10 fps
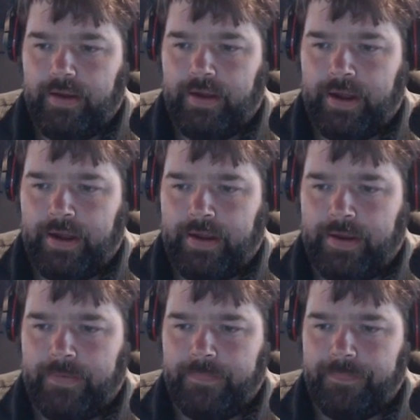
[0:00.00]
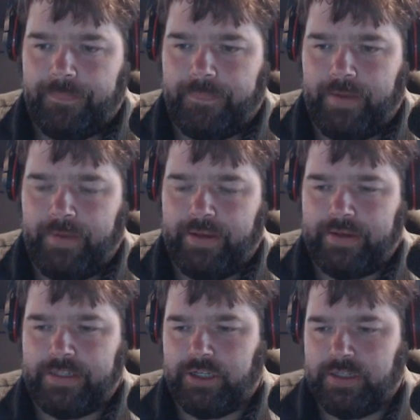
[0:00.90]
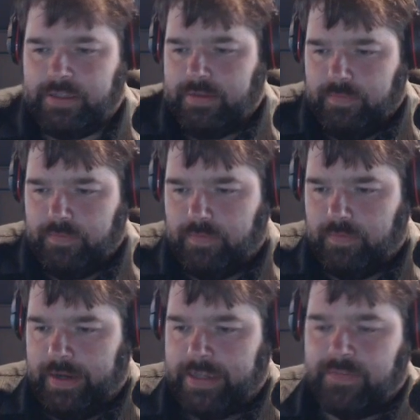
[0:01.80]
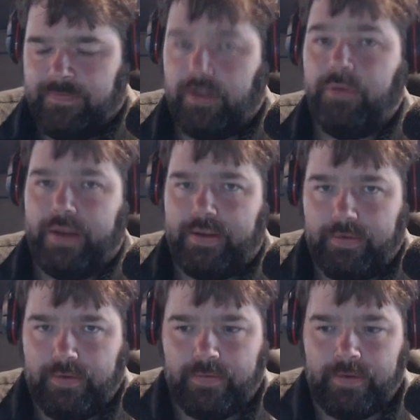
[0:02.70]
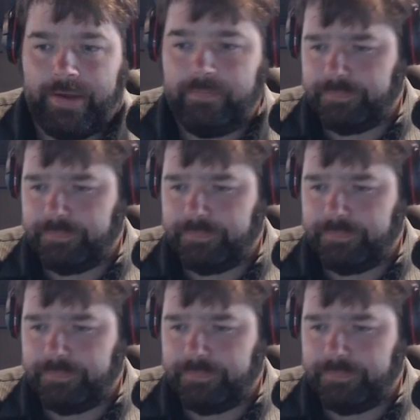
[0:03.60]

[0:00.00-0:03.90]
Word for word: Uh, I mean, it's just it's fluid, right?